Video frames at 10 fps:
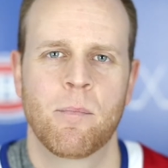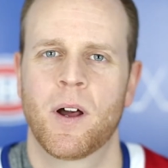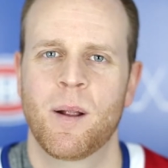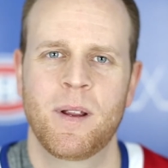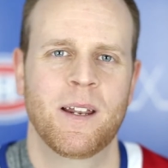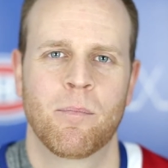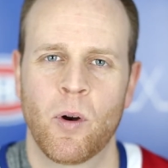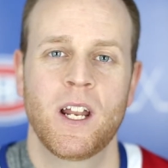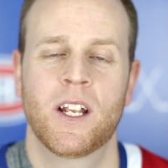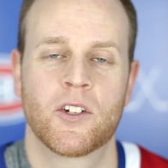but I mean,
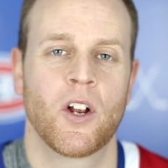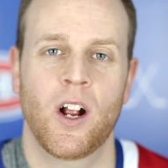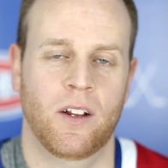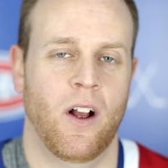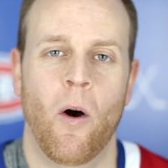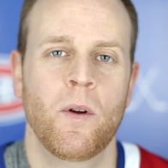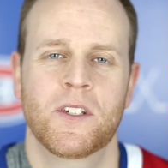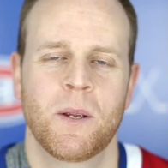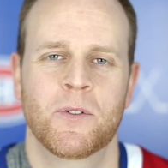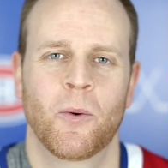Brady Tkachuk always
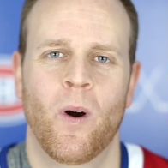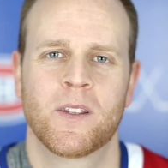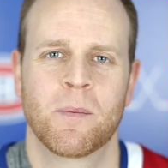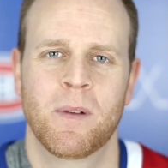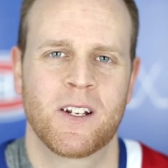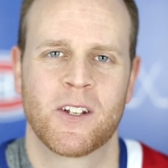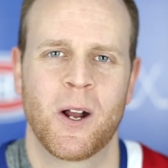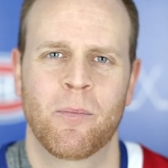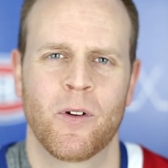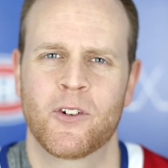seems to want to mix it up with